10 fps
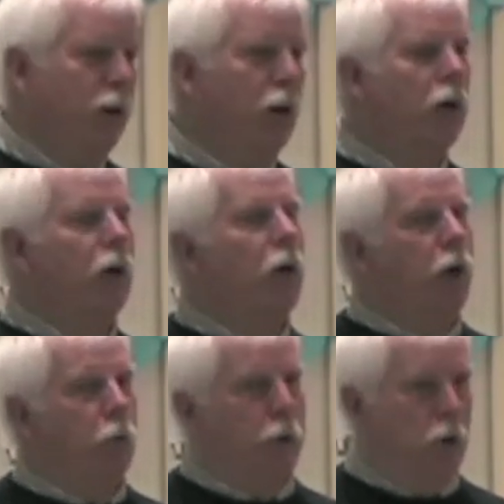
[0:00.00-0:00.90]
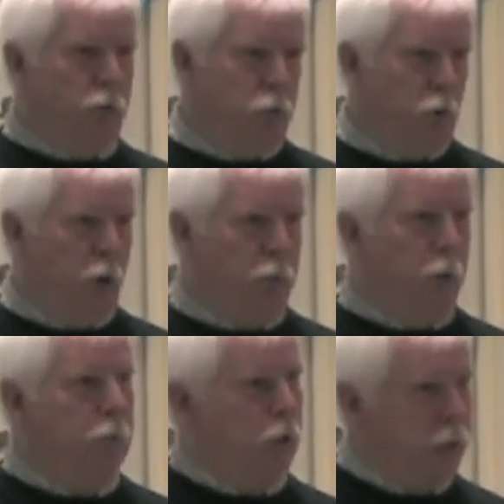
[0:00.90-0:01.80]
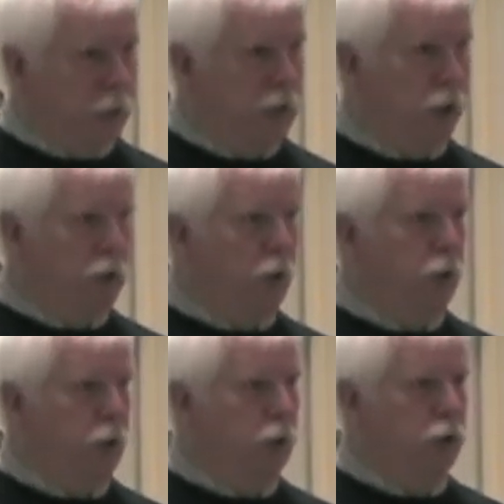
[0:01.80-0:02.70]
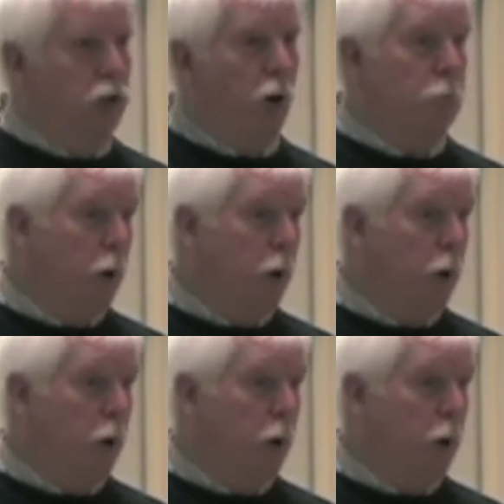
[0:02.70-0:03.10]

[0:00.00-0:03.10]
and we don't have to worry about it, because that's the deer's job.